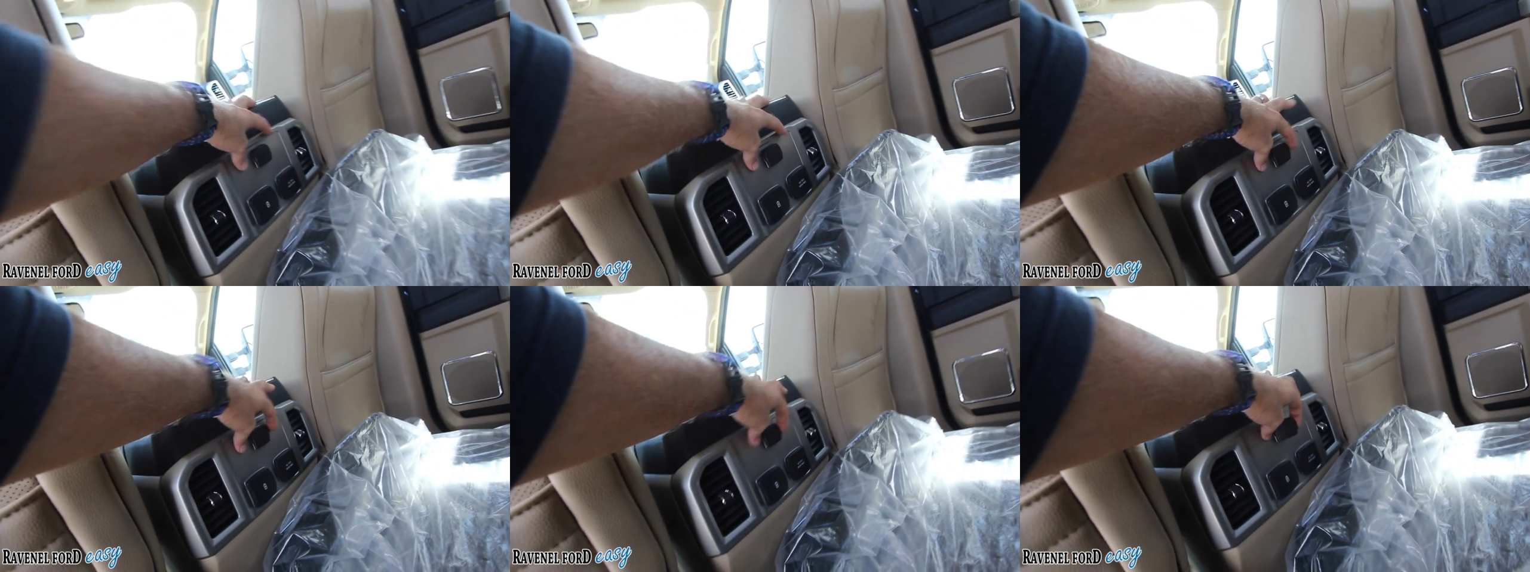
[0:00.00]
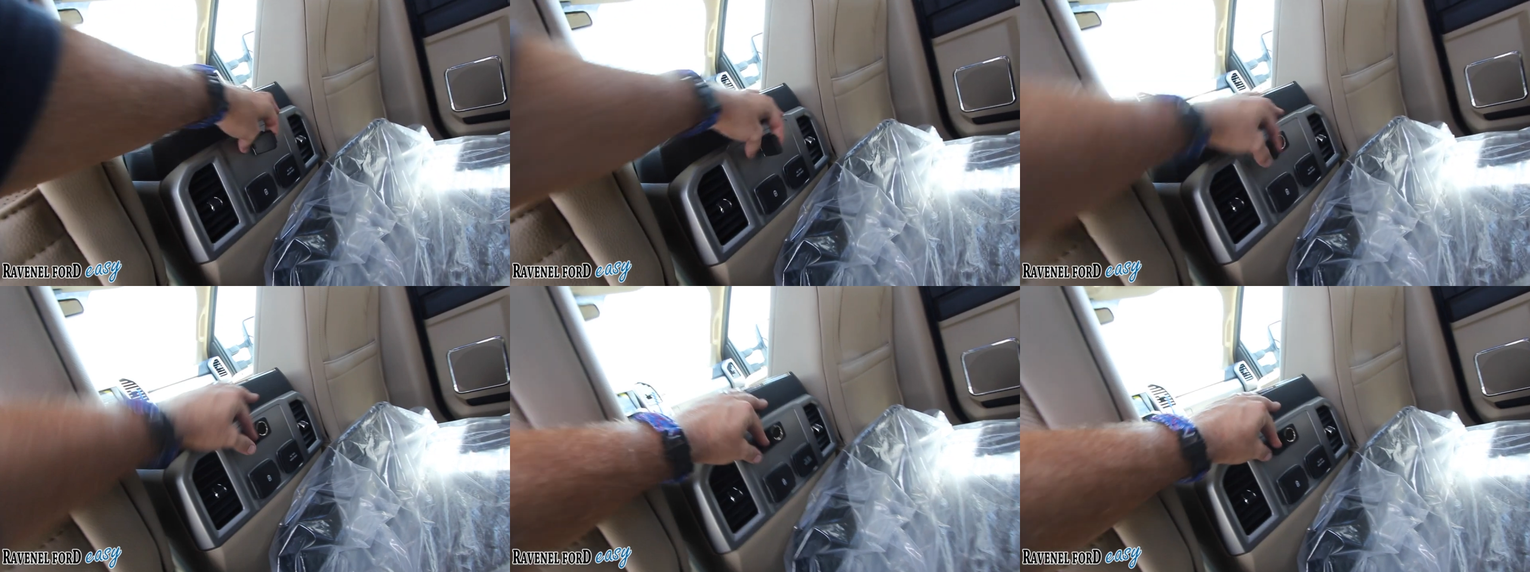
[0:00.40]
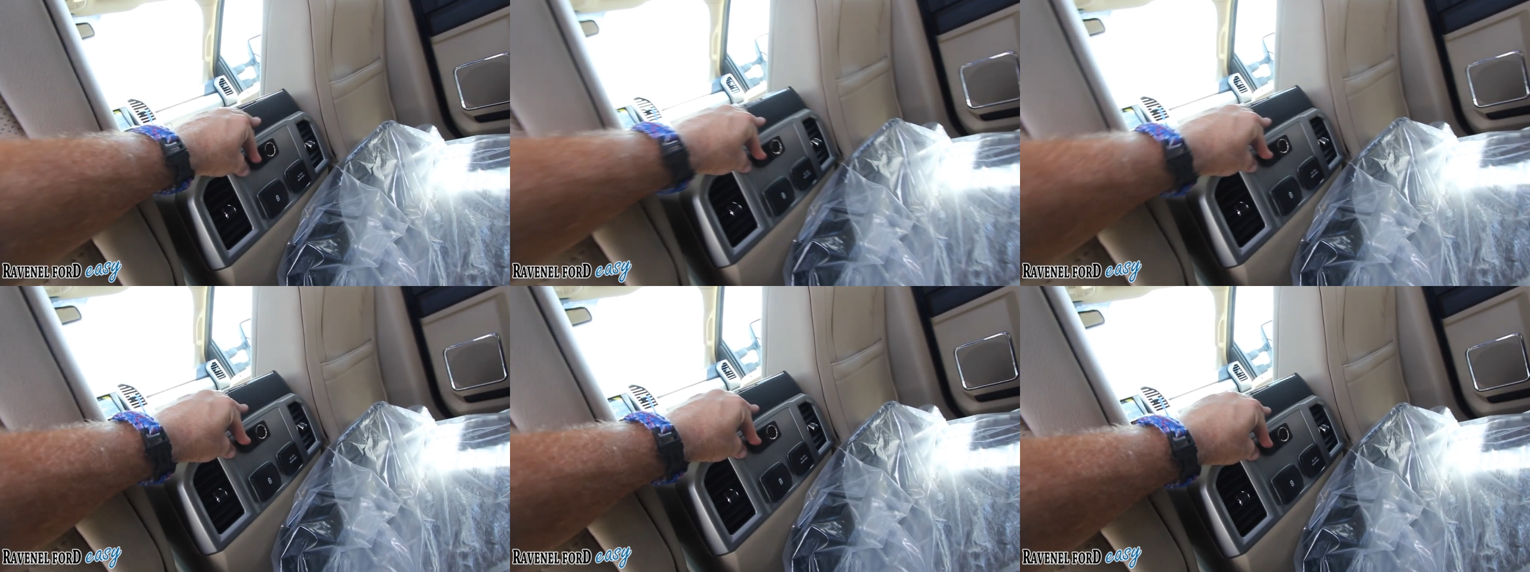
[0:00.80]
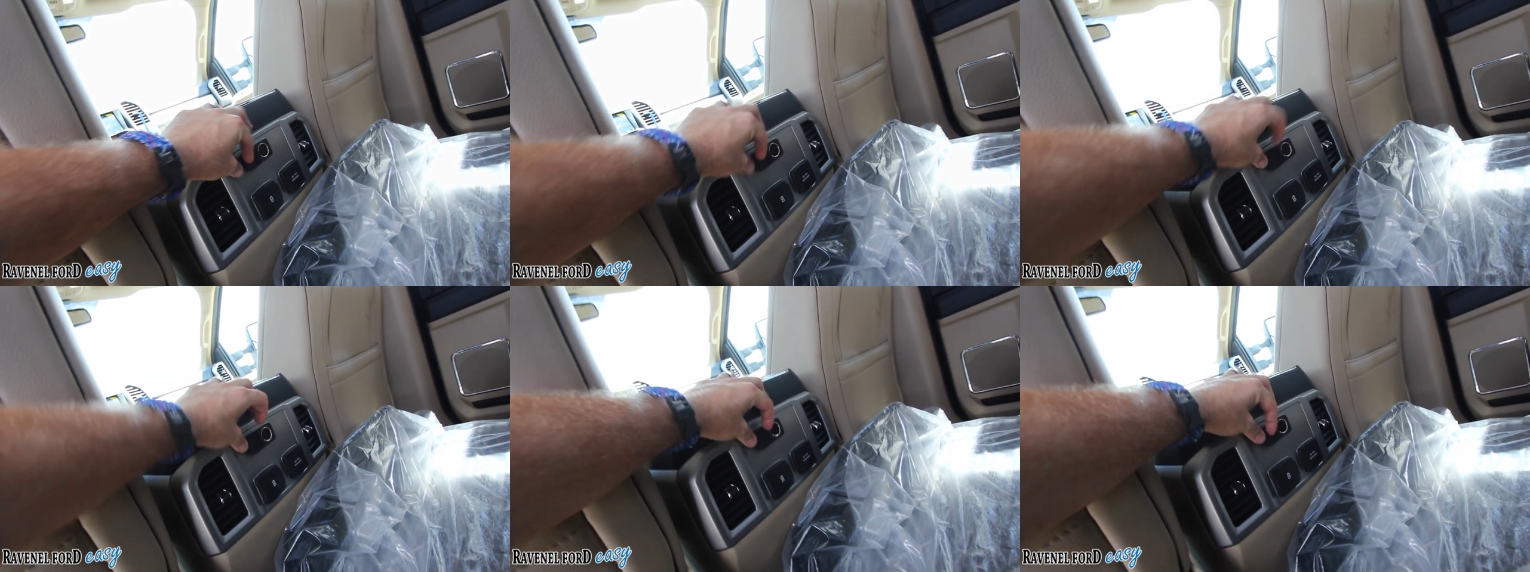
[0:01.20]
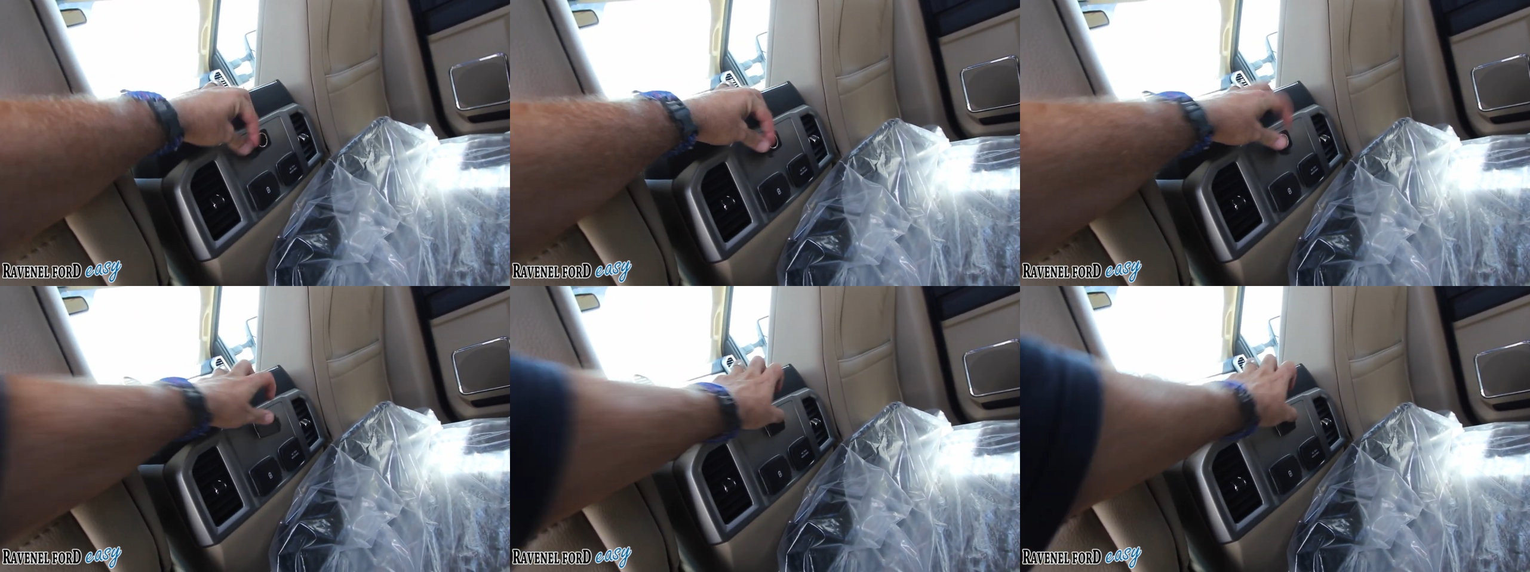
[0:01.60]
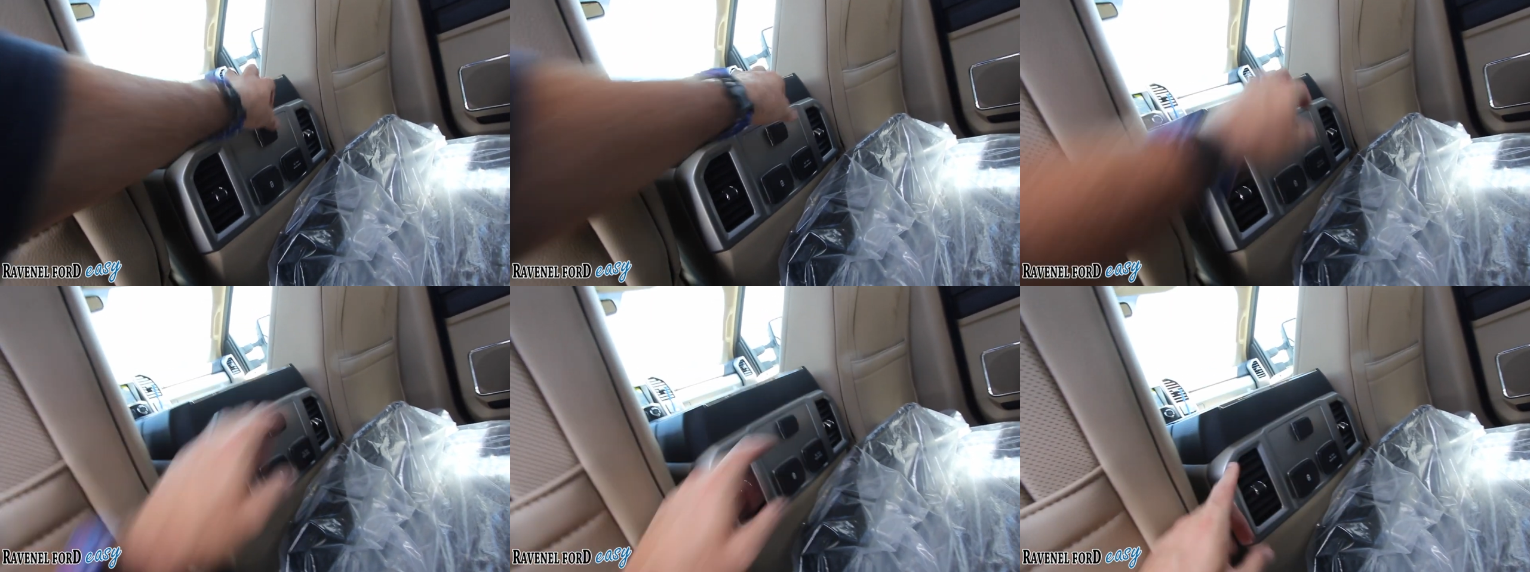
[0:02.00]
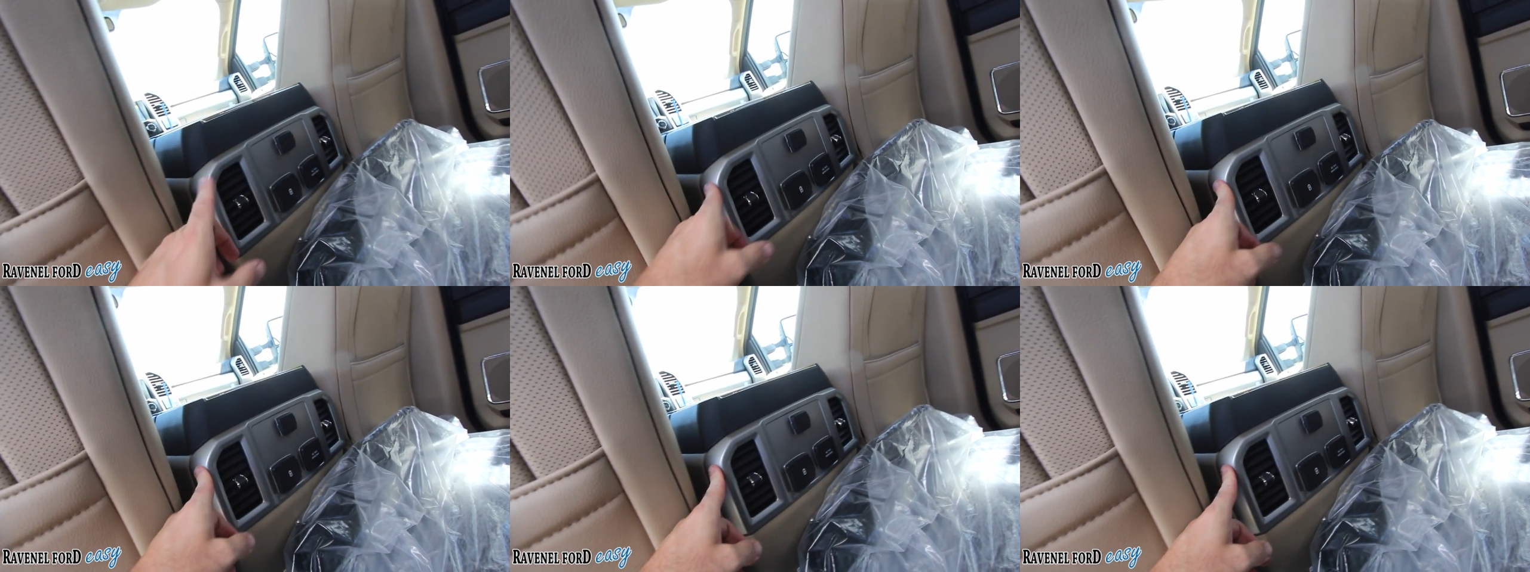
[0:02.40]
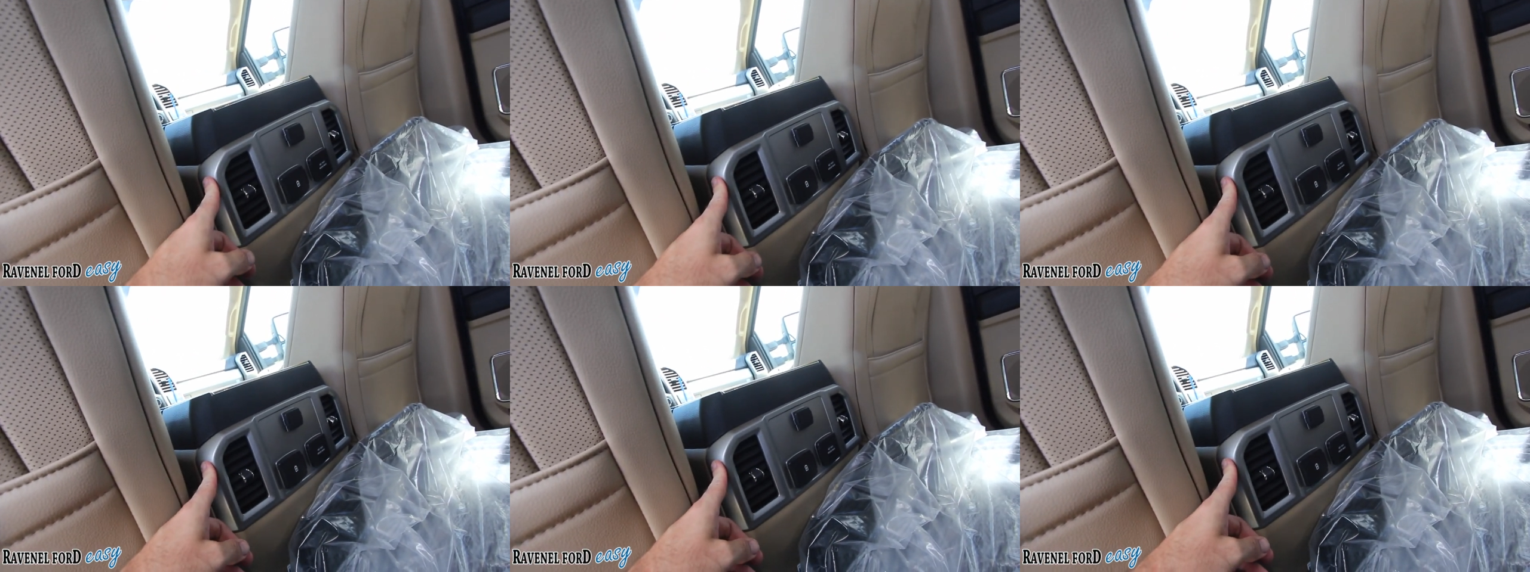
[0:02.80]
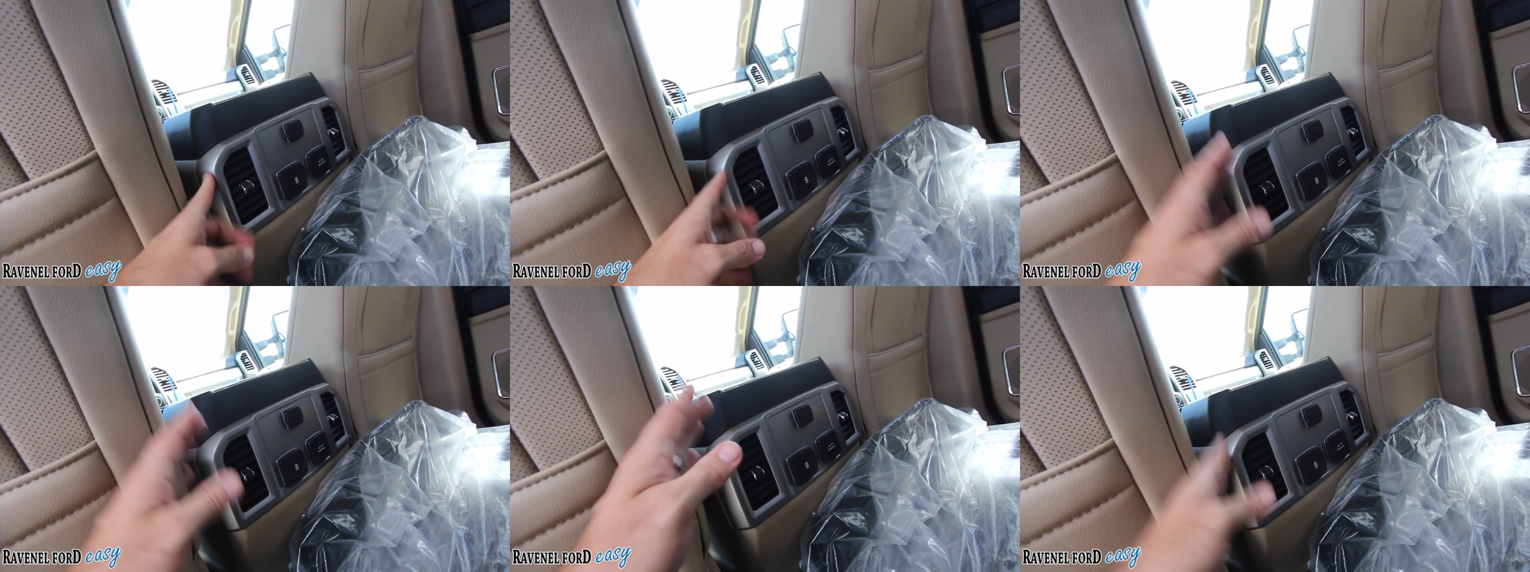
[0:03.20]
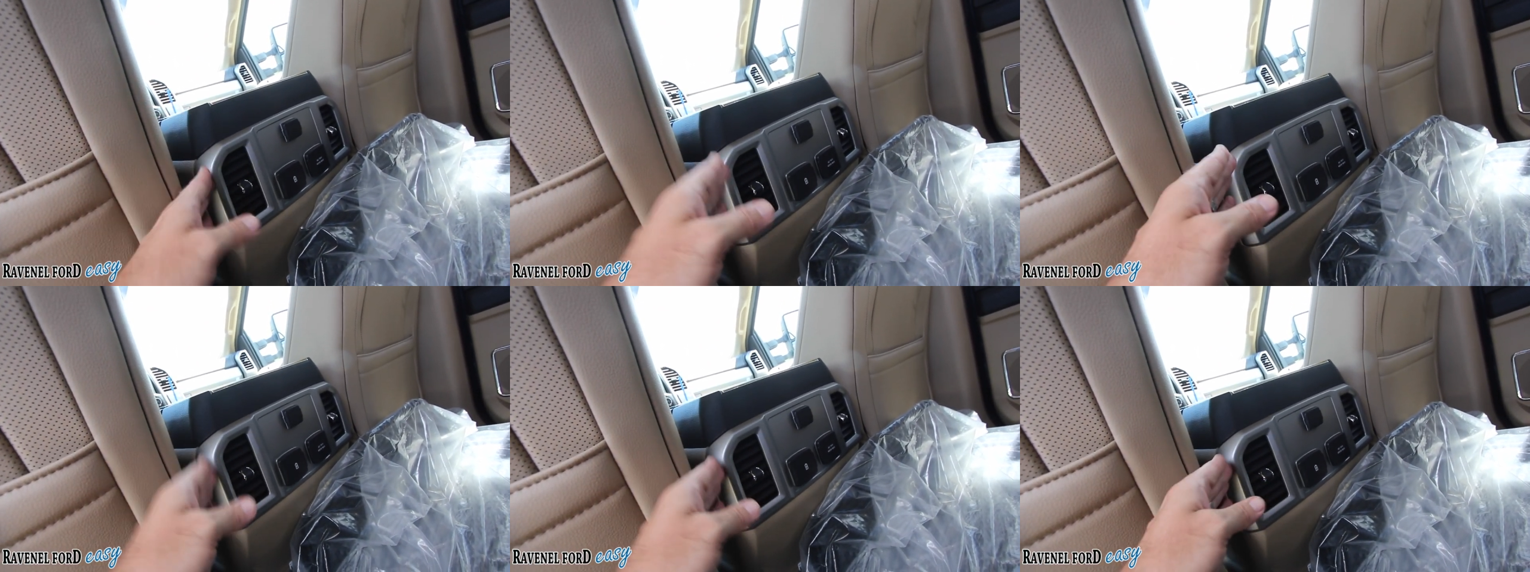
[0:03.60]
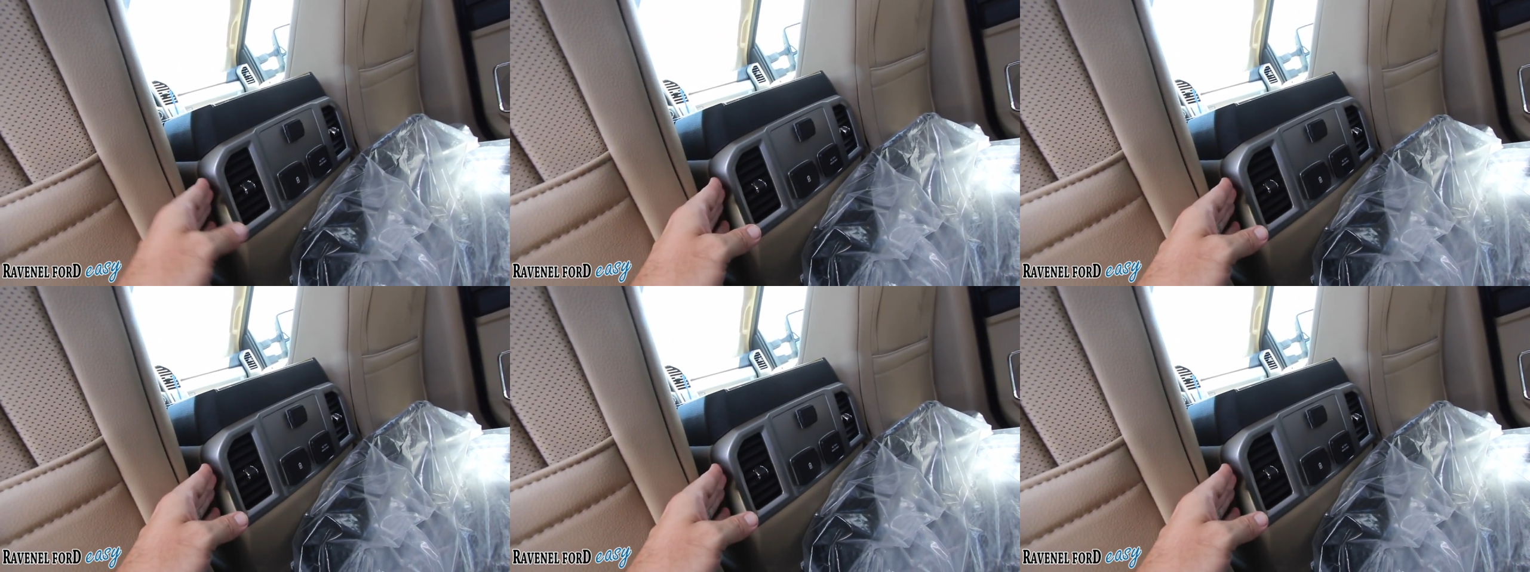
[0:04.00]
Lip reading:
(no speaker visible)